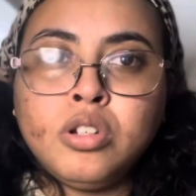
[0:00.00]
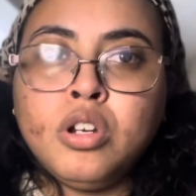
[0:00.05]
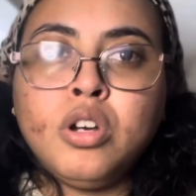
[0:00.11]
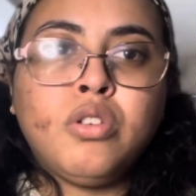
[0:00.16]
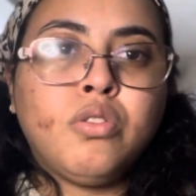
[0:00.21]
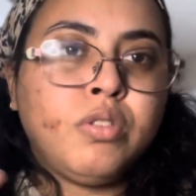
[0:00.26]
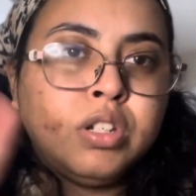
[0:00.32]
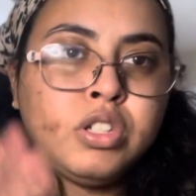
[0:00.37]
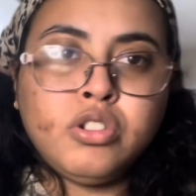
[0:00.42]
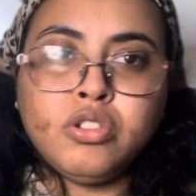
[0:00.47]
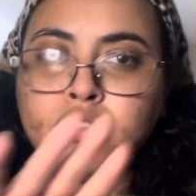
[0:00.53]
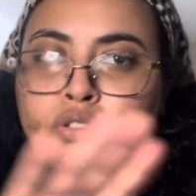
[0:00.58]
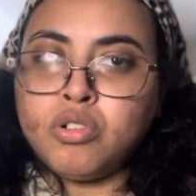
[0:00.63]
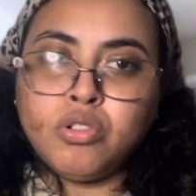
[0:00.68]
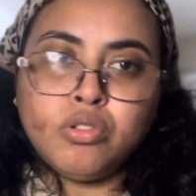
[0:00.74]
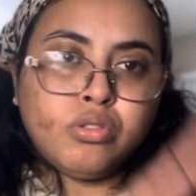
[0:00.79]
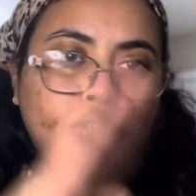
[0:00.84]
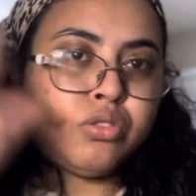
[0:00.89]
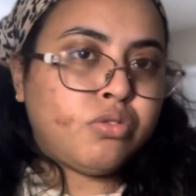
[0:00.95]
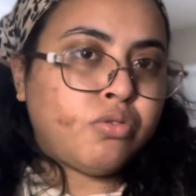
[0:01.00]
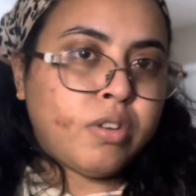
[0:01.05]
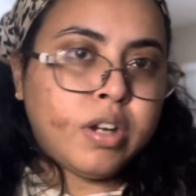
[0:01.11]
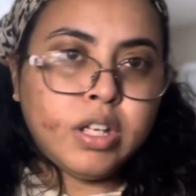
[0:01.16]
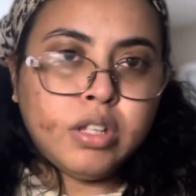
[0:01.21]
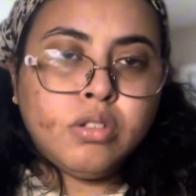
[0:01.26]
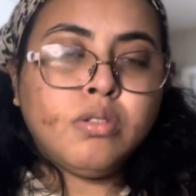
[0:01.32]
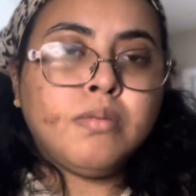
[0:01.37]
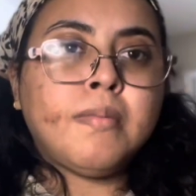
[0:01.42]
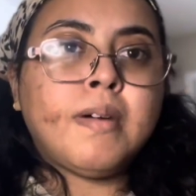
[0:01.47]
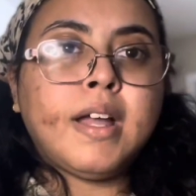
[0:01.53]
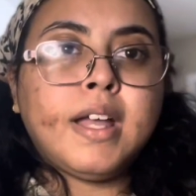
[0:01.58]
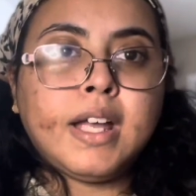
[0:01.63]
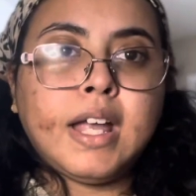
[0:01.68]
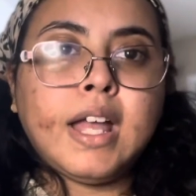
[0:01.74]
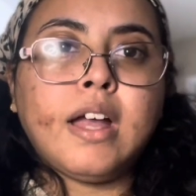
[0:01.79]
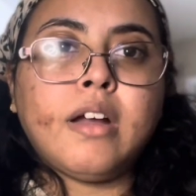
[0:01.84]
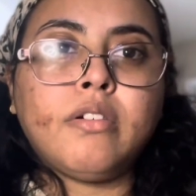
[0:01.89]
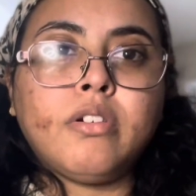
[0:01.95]
No, it just goes straight to my
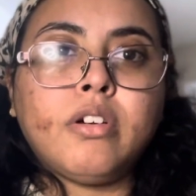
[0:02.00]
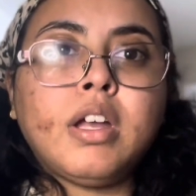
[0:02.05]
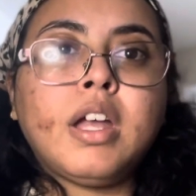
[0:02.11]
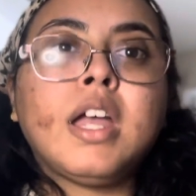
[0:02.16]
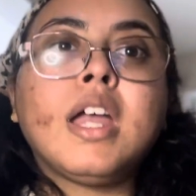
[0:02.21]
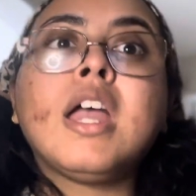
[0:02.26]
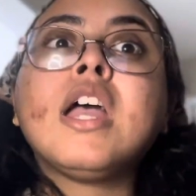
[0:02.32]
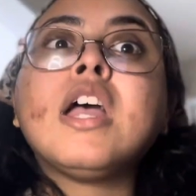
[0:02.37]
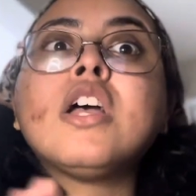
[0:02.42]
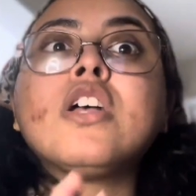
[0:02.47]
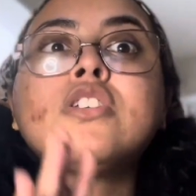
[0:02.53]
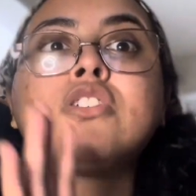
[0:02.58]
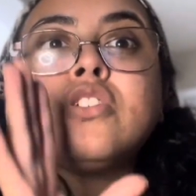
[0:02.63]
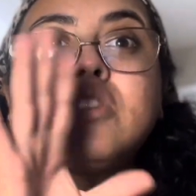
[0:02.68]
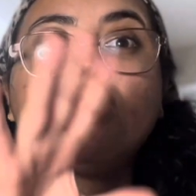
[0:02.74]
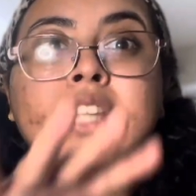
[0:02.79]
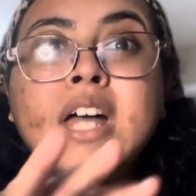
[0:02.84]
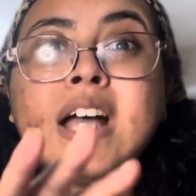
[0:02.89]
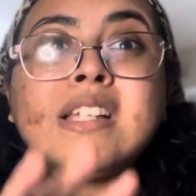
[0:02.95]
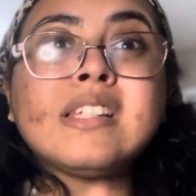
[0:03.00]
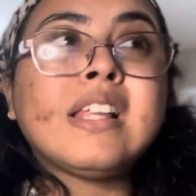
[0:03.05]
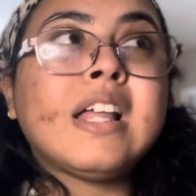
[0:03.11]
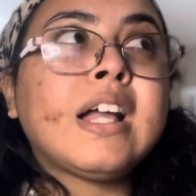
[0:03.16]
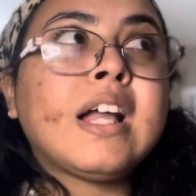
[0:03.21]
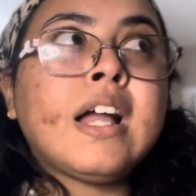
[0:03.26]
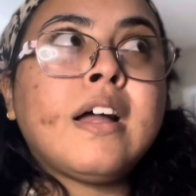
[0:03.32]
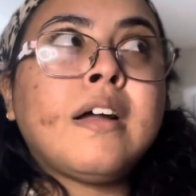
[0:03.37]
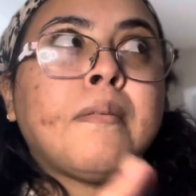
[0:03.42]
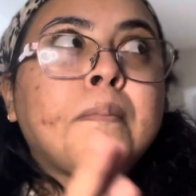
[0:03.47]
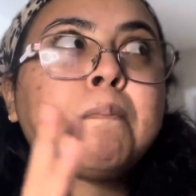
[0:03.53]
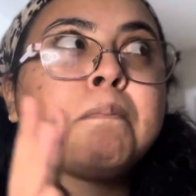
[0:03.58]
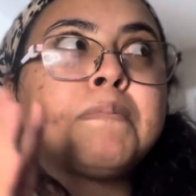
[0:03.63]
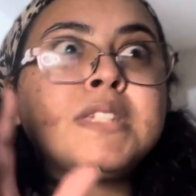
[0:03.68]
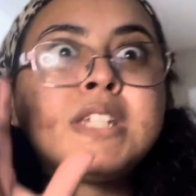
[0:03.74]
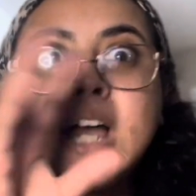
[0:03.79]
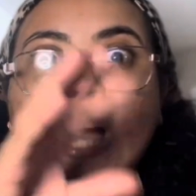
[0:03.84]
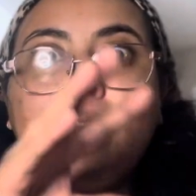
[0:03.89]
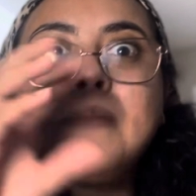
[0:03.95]
account. Okay, so that's like a
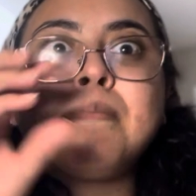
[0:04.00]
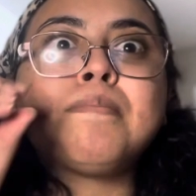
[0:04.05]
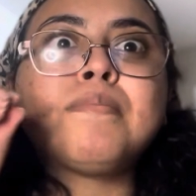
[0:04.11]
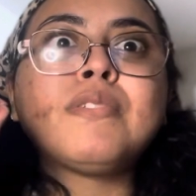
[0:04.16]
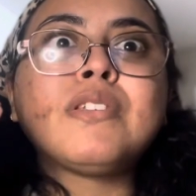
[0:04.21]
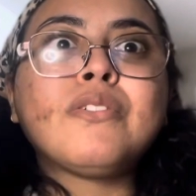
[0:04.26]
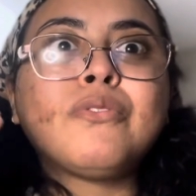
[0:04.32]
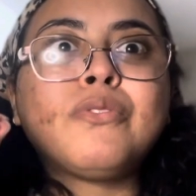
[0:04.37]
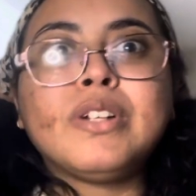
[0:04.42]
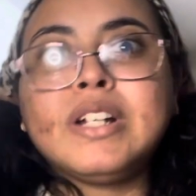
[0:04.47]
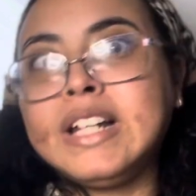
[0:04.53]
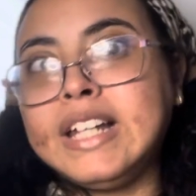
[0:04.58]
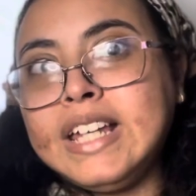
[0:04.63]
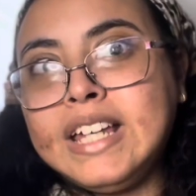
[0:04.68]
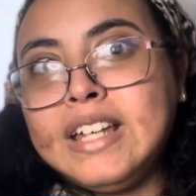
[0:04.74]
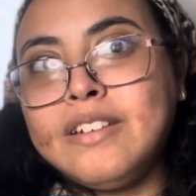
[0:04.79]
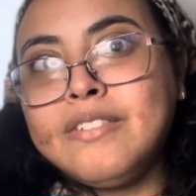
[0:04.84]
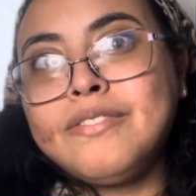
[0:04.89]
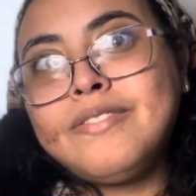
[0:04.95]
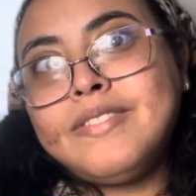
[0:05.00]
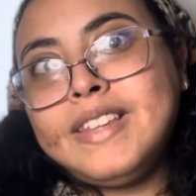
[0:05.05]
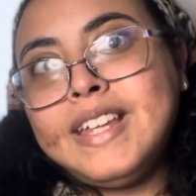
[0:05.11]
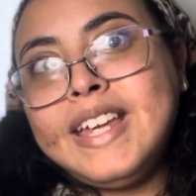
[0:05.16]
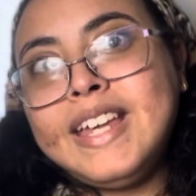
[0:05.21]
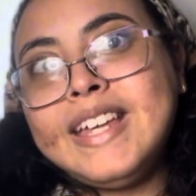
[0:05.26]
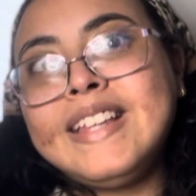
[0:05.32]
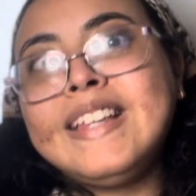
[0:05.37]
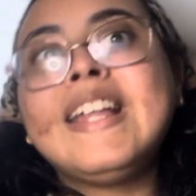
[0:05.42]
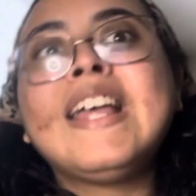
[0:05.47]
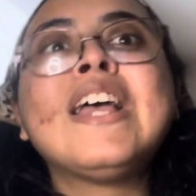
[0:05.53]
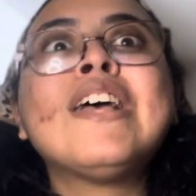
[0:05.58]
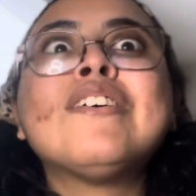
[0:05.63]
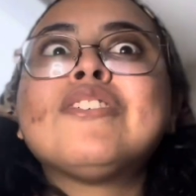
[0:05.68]
time relief thing.